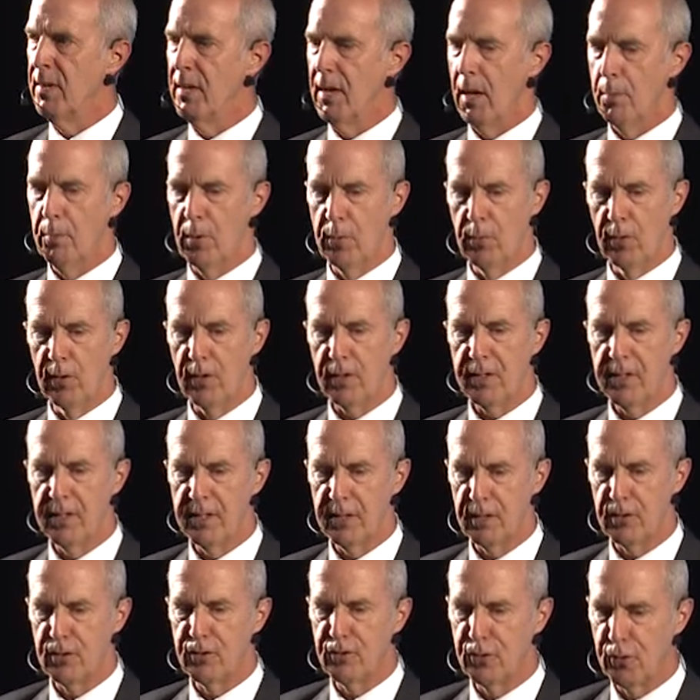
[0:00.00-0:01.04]
And we were looking
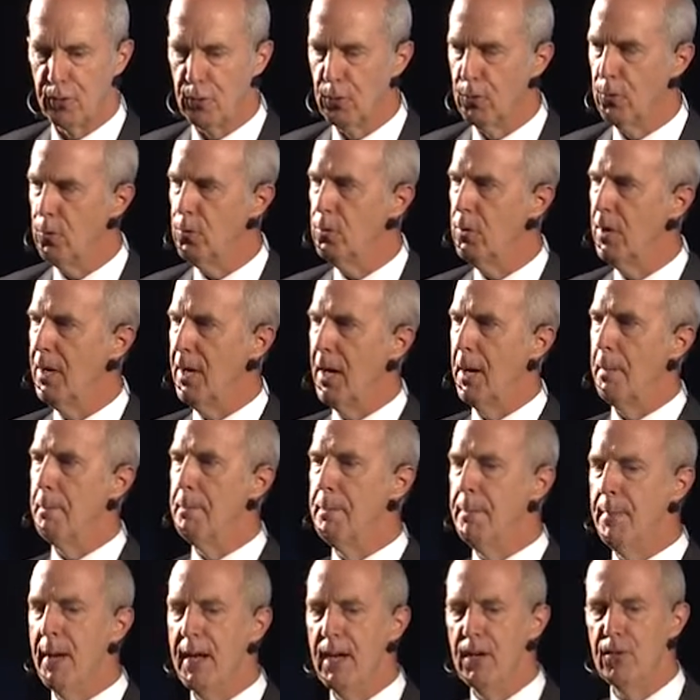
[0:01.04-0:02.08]
at two
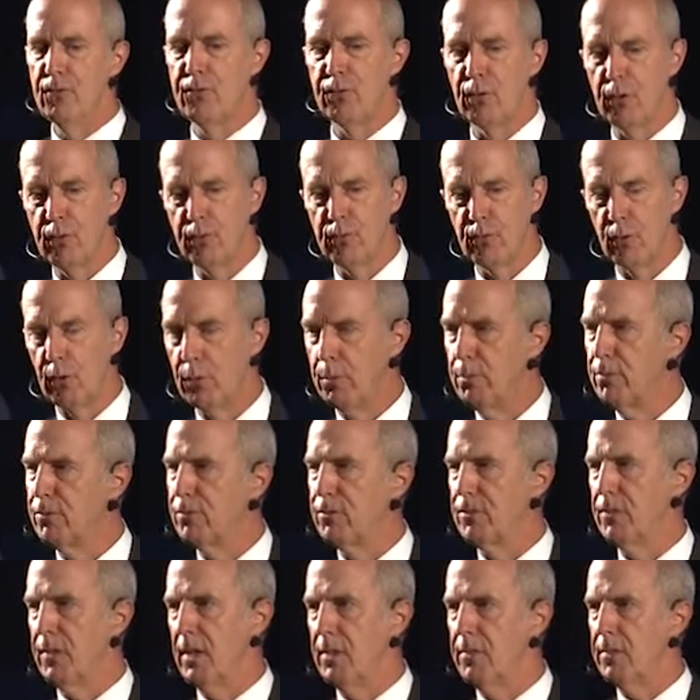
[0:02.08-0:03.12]
major groups
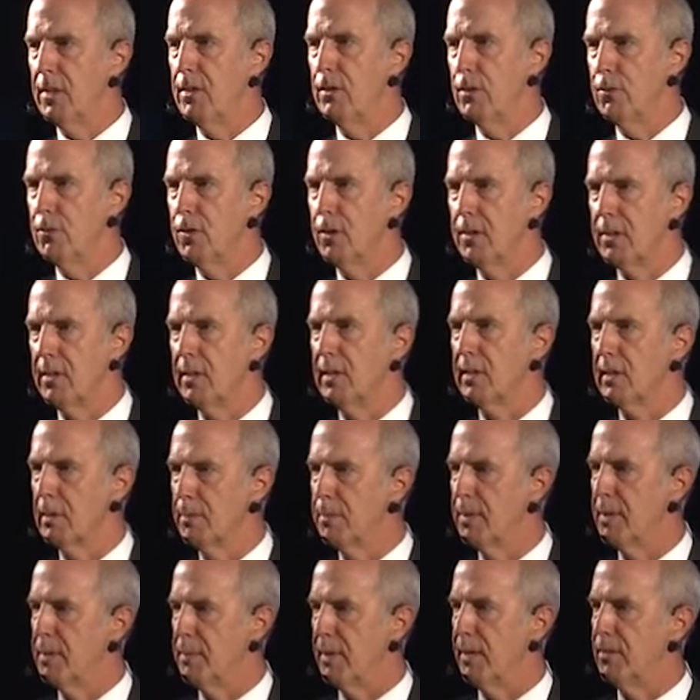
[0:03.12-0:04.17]
that you've heard a little
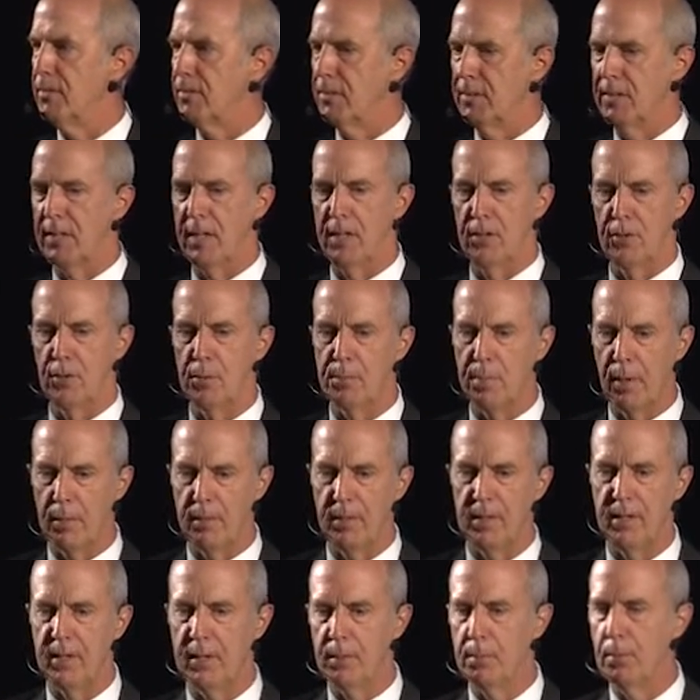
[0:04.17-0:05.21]
bit about today, and you'll
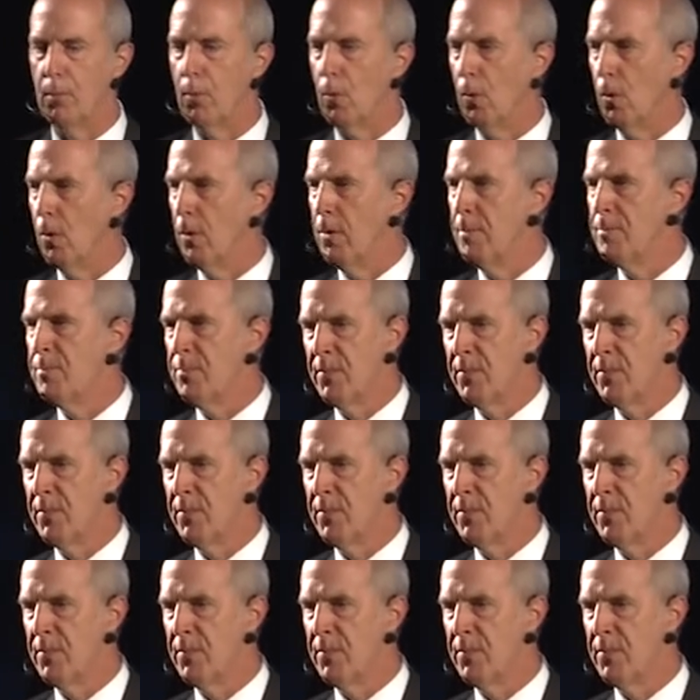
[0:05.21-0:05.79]
probably hear more.